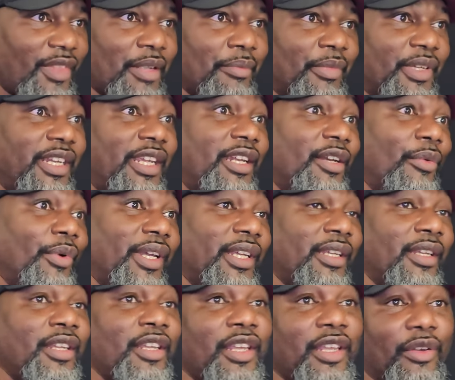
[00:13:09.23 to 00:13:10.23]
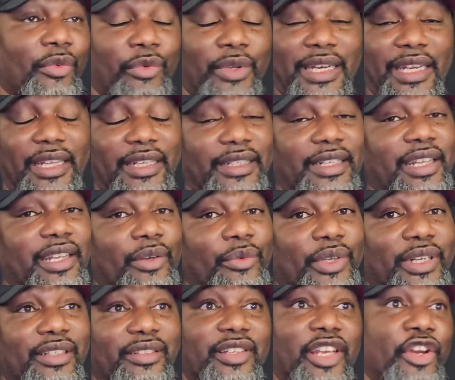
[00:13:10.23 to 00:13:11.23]
But anyway, when
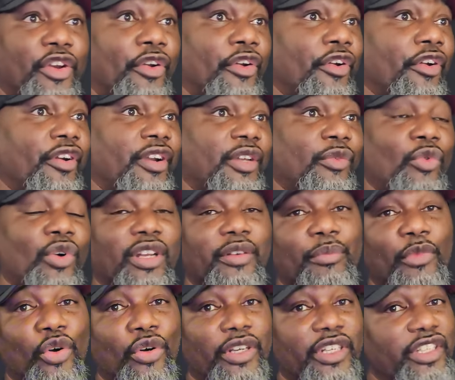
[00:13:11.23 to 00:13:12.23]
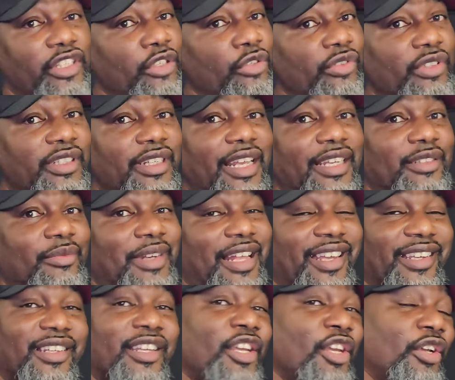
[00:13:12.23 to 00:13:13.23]
it say early one morning, usually that's
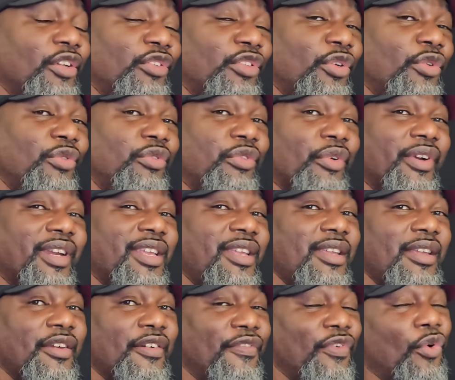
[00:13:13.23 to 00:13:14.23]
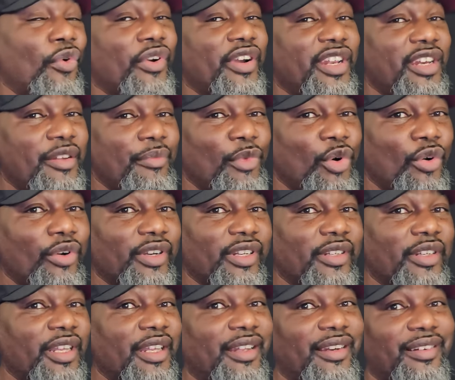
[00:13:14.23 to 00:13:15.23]
like 2, 3, 4 in the
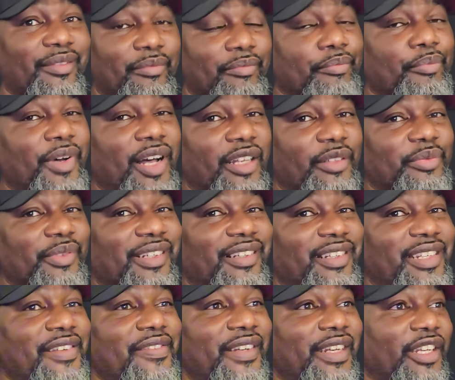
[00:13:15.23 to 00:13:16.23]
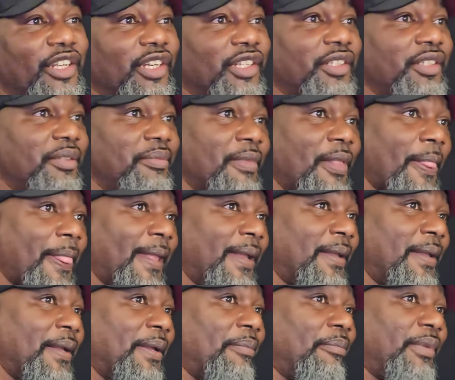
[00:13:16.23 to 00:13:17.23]
morning, possibly leaving the club.
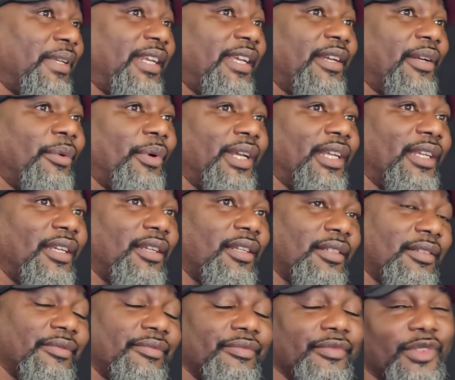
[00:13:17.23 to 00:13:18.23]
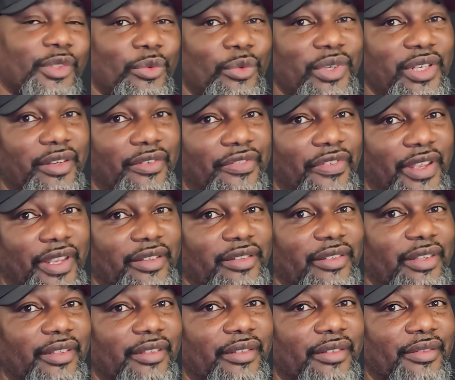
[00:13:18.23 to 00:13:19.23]
But anyway, we'll
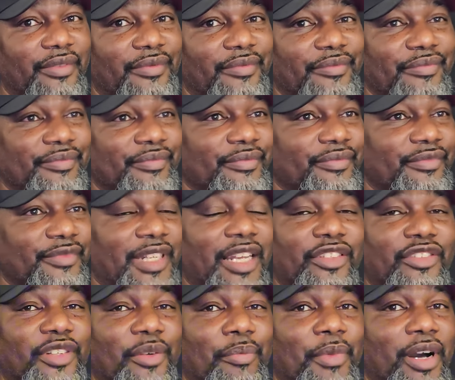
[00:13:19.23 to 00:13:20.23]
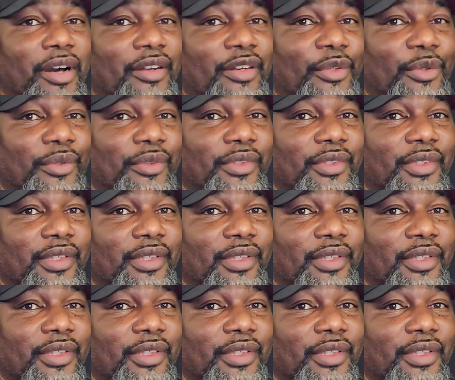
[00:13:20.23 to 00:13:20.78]
fix it. That's the motto.